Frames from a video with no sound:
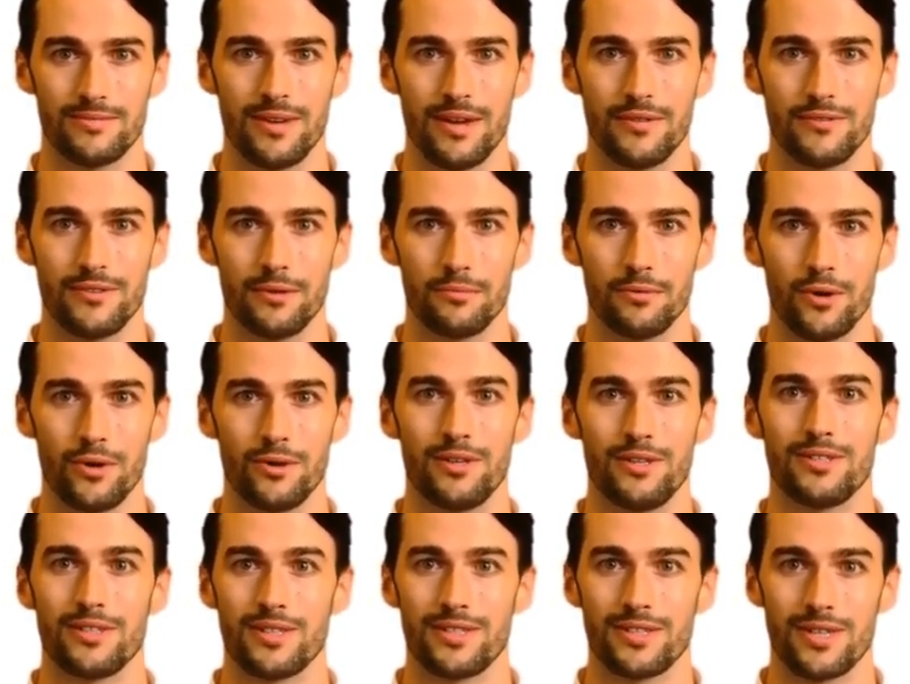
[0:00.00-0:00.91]
If the
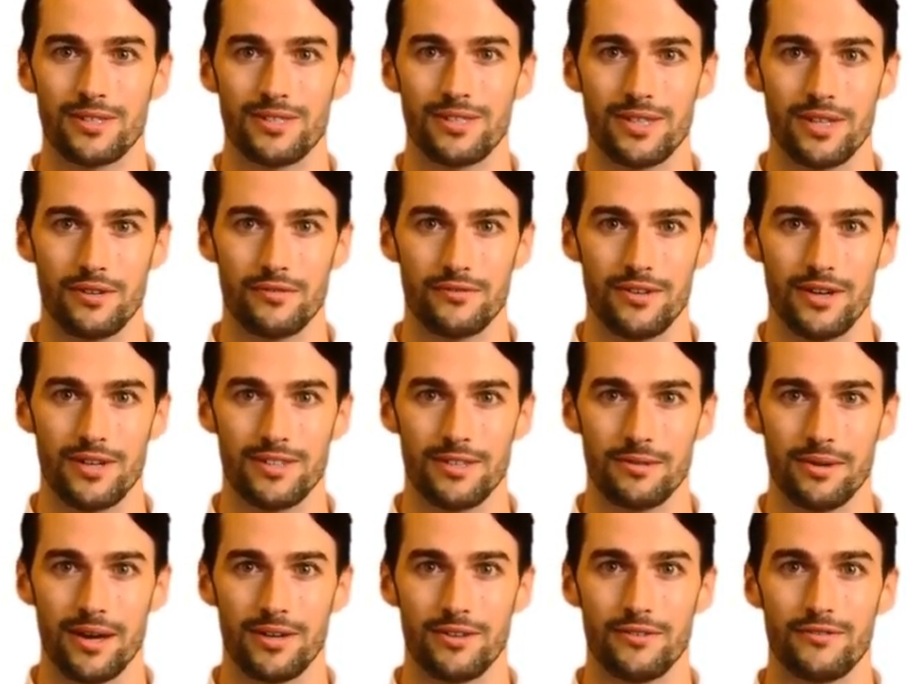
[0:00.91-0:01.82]
product is unsafe, then
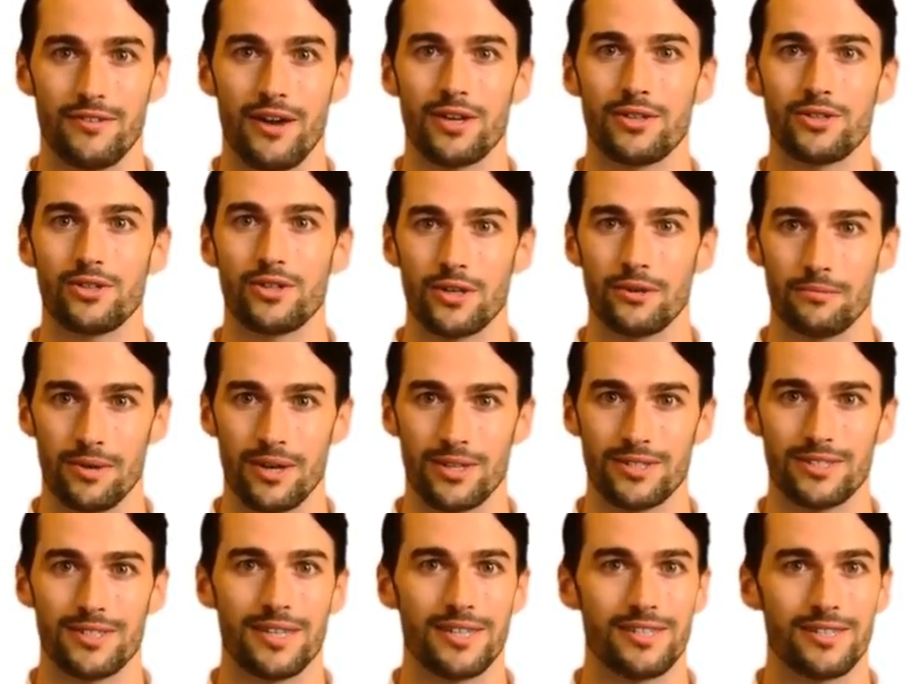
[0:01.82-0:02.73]
the manufacturer
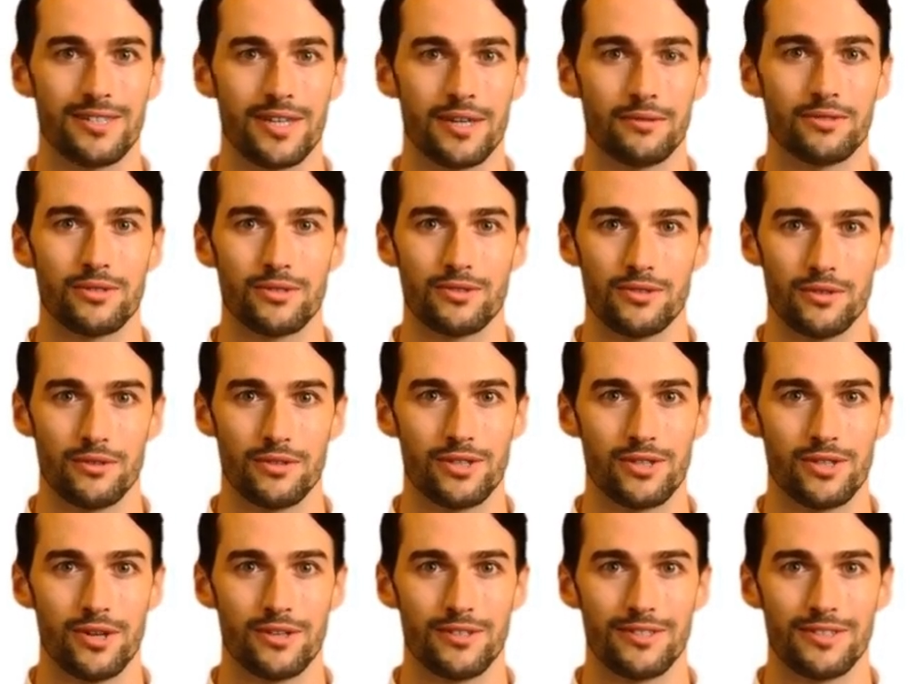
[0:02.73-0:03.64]
must take steps to
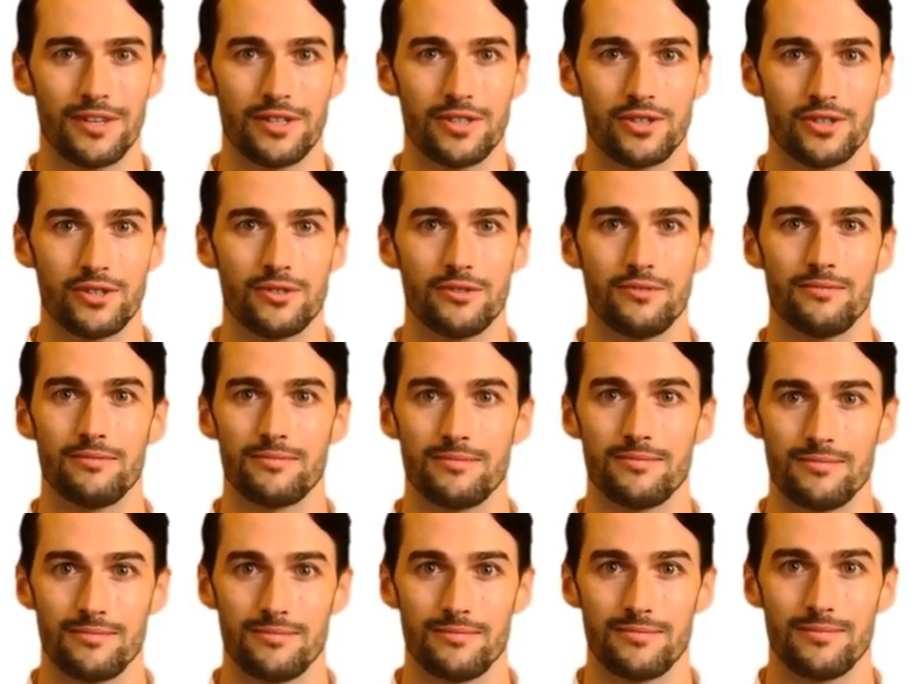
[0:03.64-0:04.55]
resolve the issue.
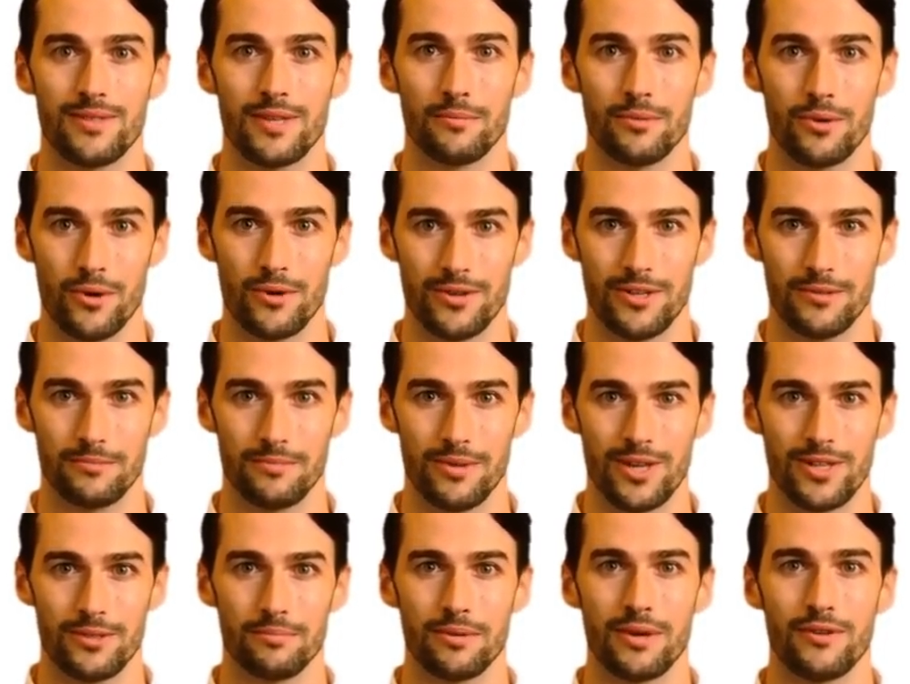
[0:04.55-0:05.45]
The product
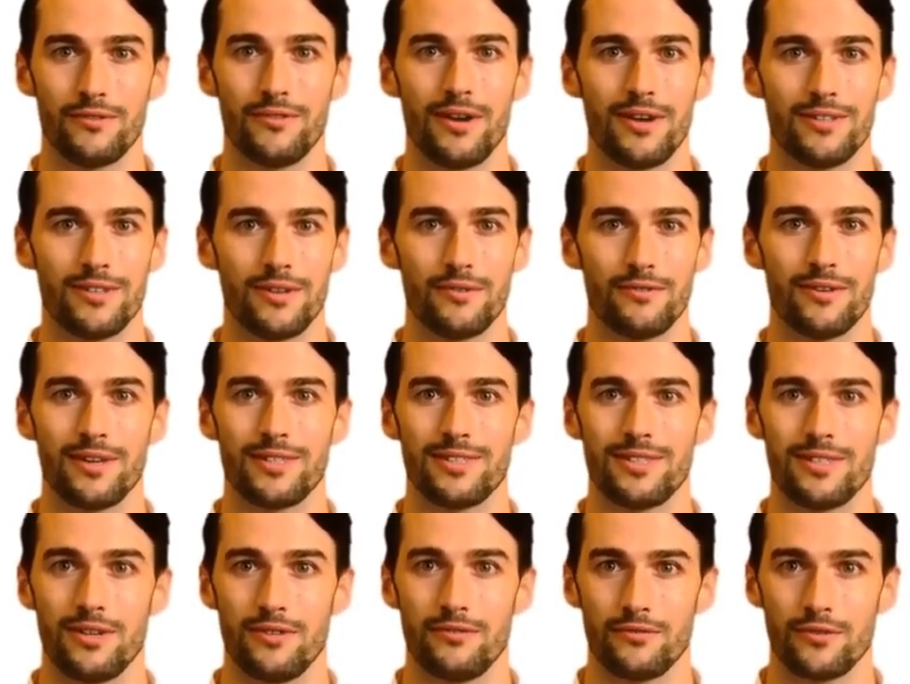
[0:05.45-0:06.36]
must be effective and
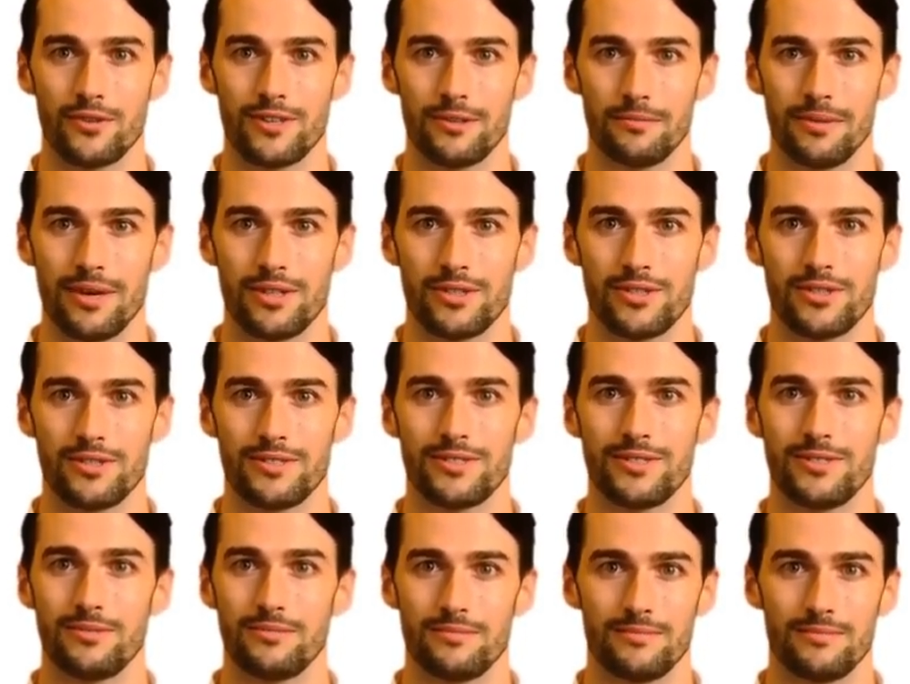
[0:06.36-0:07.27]
safe for the
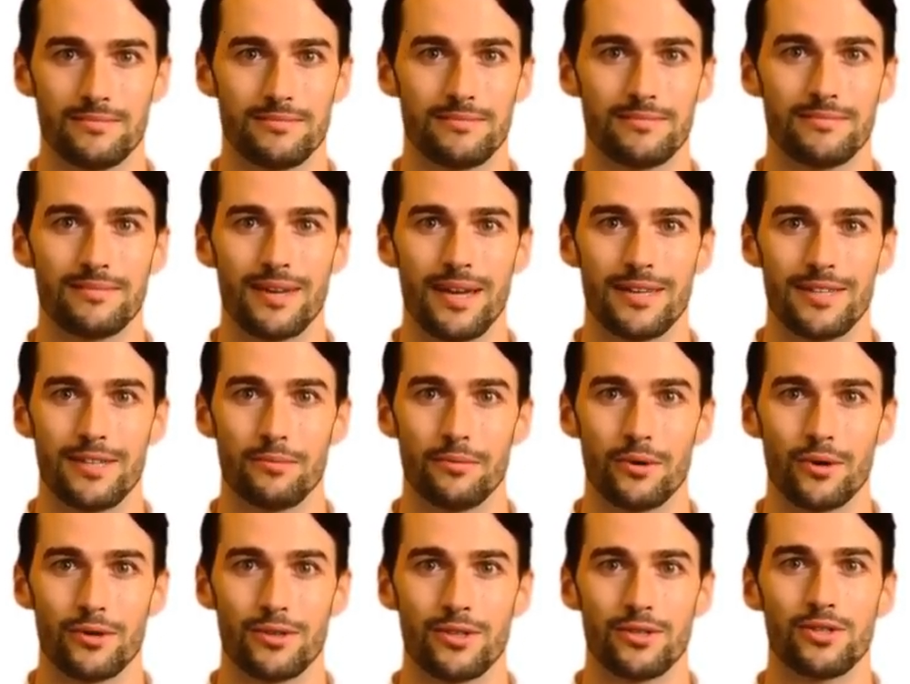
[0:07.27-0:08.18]
patients, and the
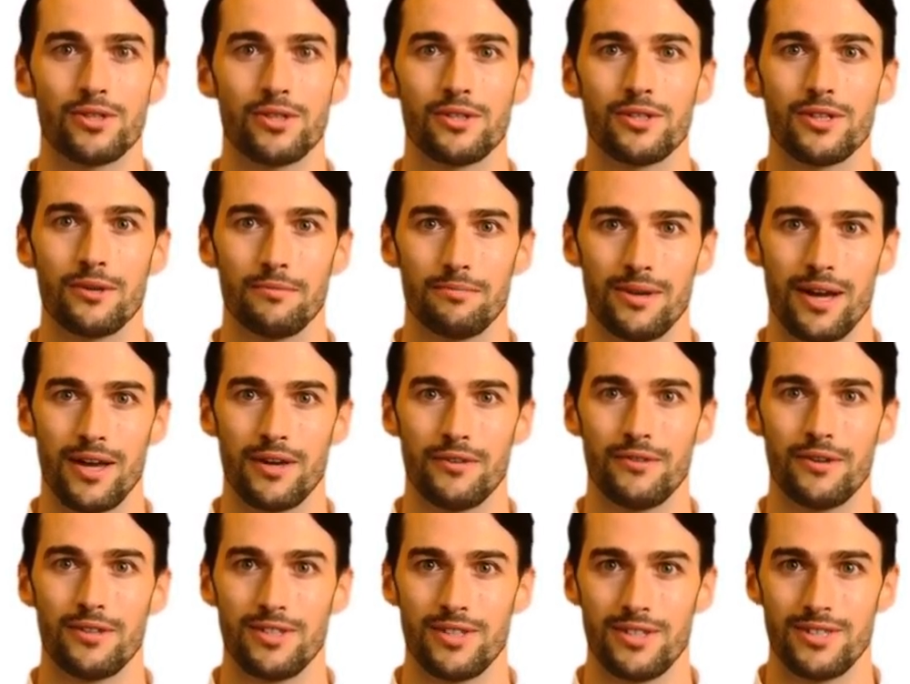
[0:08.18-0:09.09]
product should comply
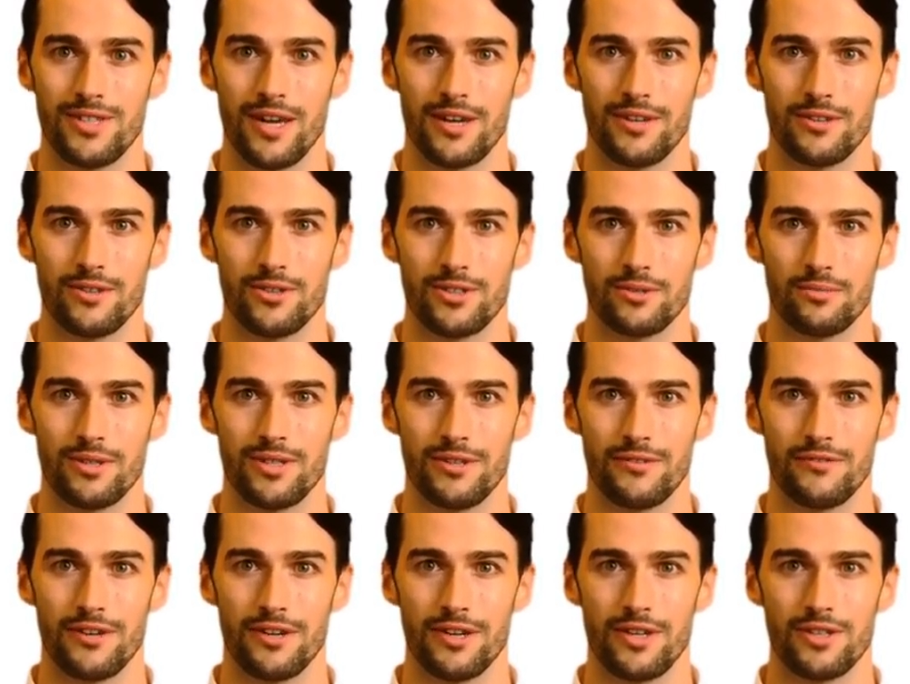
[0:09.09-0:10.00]
with the standard
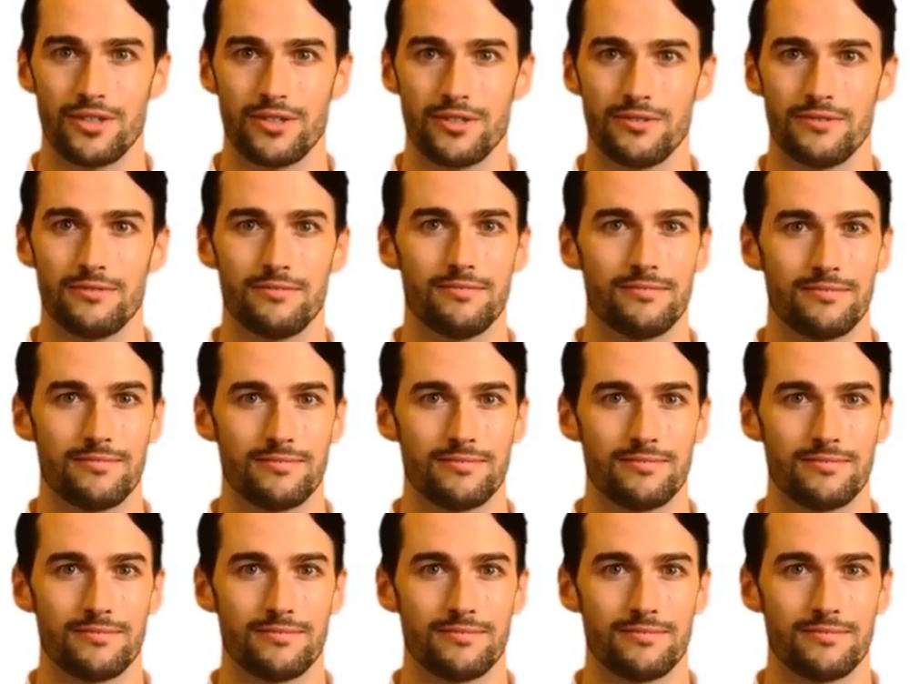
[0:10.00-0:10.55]
specification.